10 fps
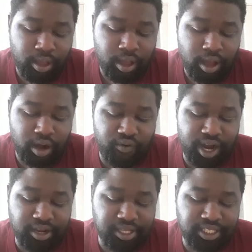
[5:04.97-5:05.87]

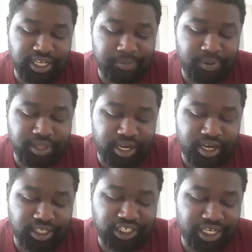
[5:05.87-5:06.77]
Around the table, there
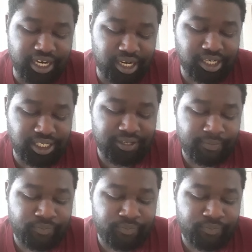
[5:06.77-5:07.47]
are chairs.